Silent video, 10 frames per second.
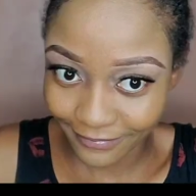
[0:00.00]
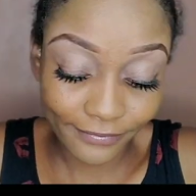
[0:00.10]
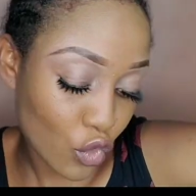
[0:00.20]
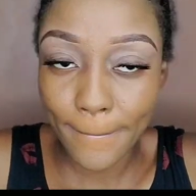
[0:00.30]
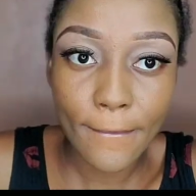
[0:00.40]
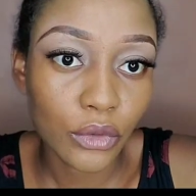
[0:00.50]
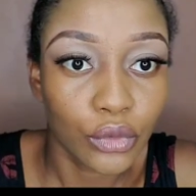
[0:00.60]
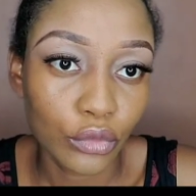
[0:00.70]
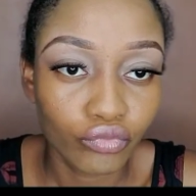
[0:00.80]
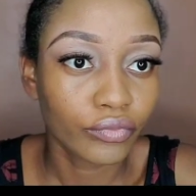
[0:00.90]
my god, it's
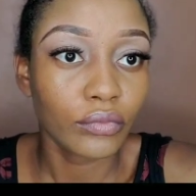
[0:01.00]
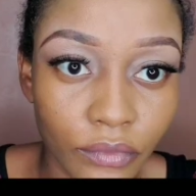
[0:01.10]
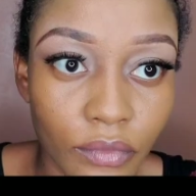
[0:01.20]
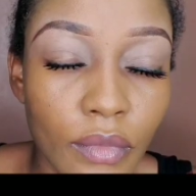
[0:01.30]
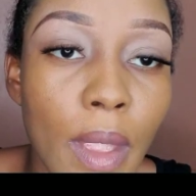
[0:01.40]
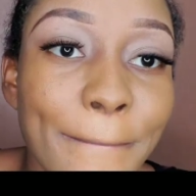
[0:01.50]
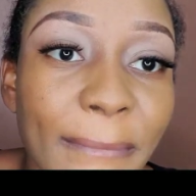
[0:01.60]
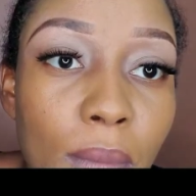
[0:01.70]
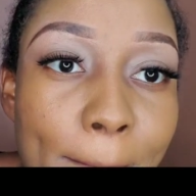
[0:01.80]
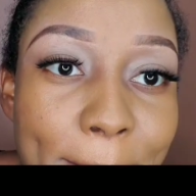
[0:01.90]
too much.
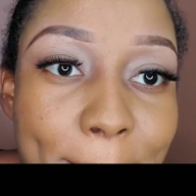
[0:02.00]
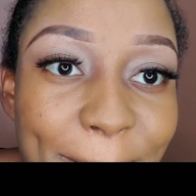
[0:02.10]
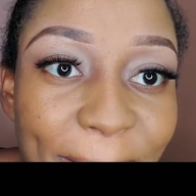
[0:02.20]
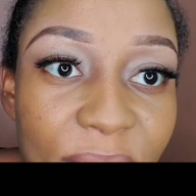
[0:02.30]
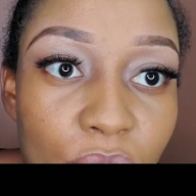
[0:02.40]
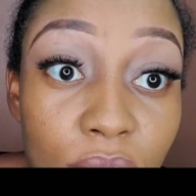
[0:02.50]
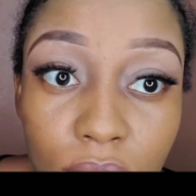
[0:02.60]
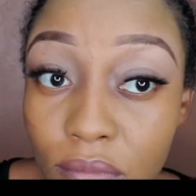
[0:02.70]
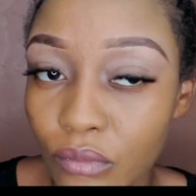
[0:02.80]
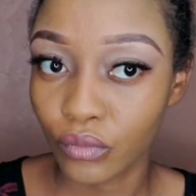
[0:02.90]
Nah,
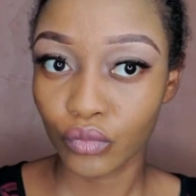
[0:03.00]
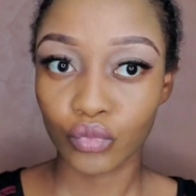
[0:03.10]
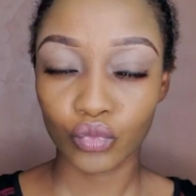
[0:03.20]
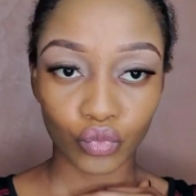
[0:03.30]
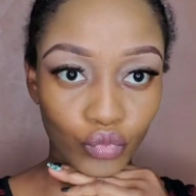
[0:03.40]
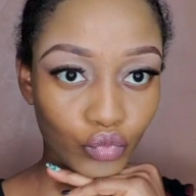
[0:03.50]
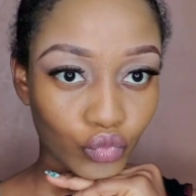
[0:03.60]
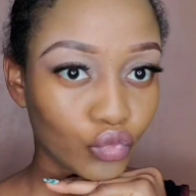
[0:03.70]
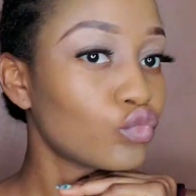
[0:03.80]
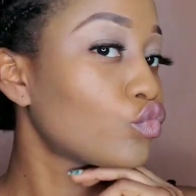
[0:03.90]
it's just always
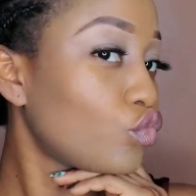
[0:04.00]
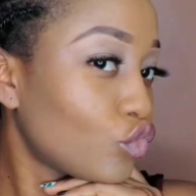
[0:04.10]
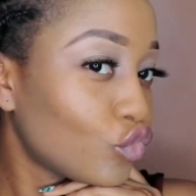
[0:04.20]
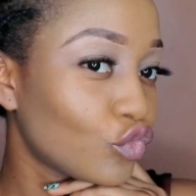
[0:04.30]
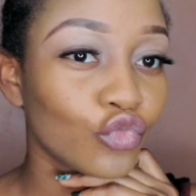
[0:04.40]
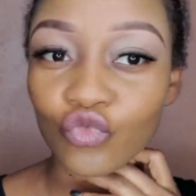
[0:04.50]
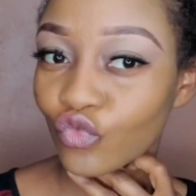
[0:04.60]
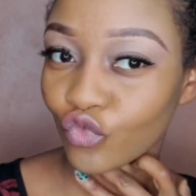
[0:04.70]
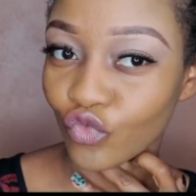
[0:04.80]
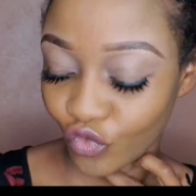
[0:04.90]
perfect. Come
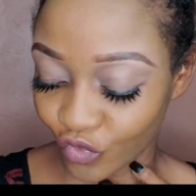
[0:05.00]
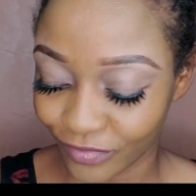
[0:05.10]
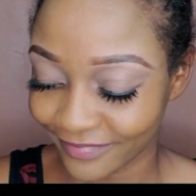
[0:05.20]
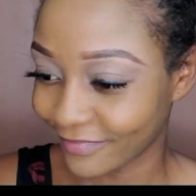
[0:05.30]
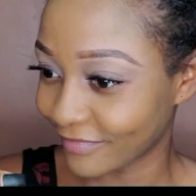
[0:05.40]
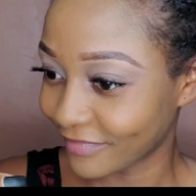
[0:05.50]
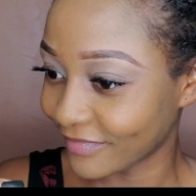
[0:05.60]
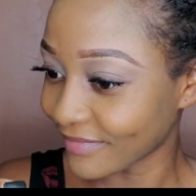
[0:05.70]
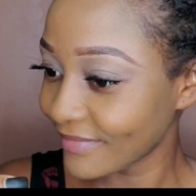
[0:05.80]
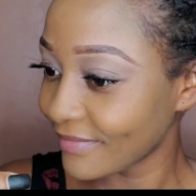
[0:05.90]
on, look at that,
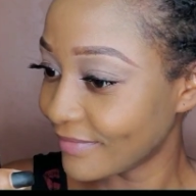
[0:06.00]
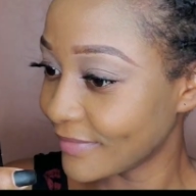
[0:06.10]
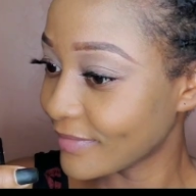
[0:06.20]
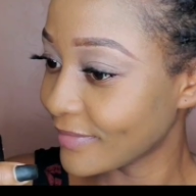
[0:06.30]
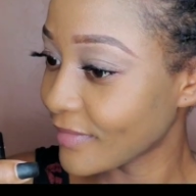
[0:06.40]
look at that.